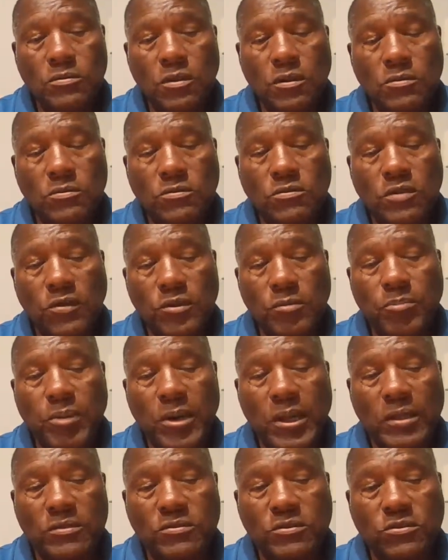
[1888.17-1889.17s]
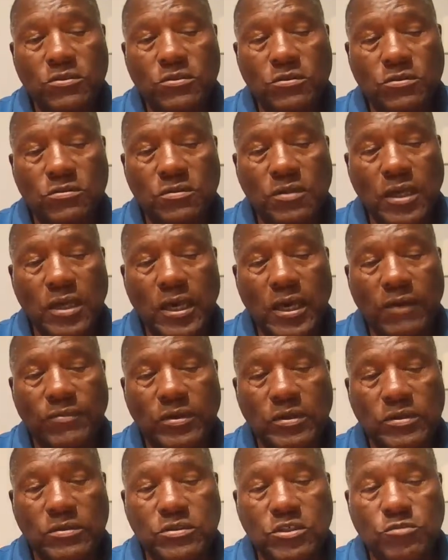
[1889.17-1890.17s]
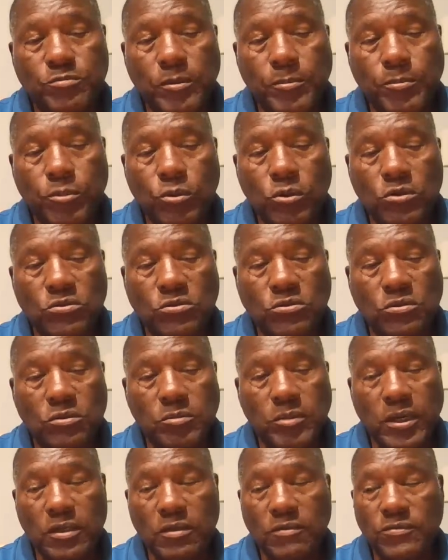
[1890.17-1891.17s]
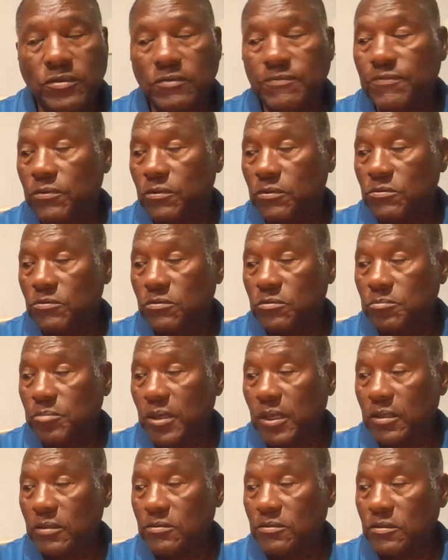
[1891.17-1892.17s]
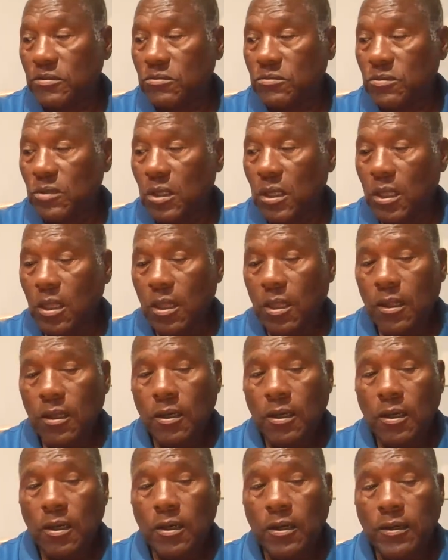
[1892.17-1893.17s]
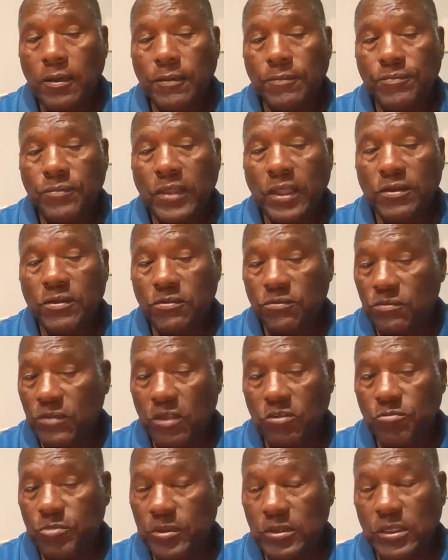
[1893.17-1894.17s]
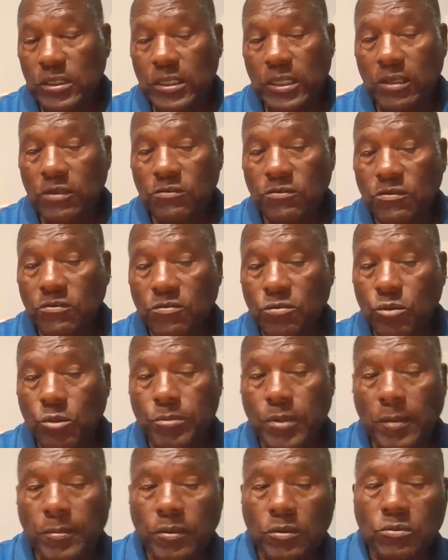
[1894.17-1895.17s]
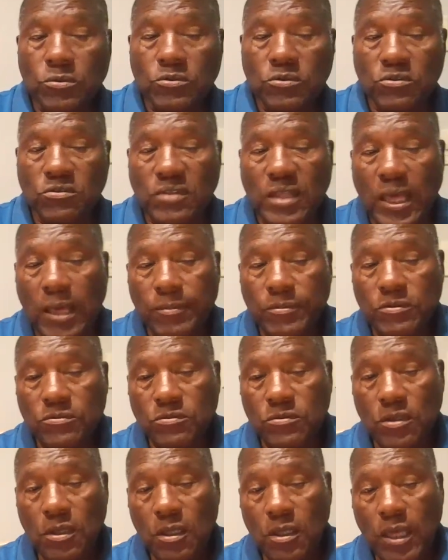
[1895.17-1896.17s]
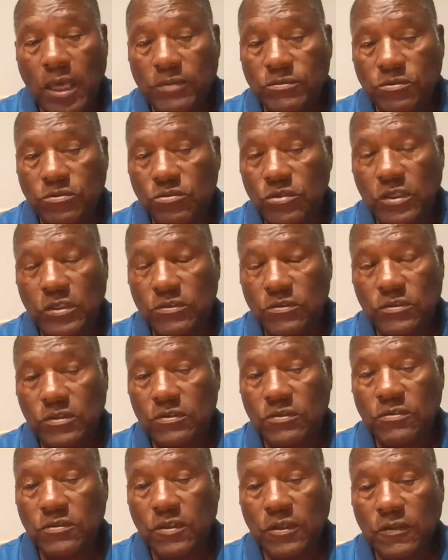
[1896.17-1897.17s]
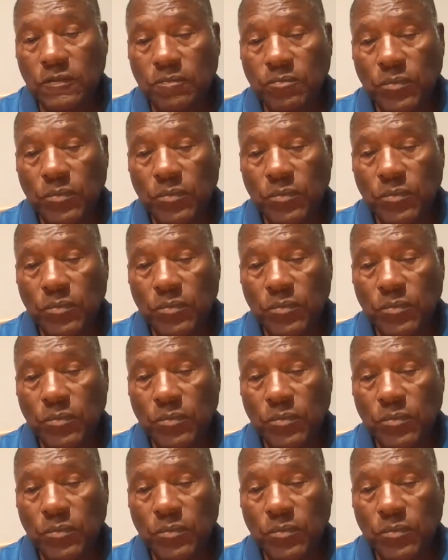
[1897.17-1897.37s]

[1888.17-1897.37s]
Southern politicians have a disproportionate amount of influence in politics. That's been the case since the Republic was established. Hasn't changed since then.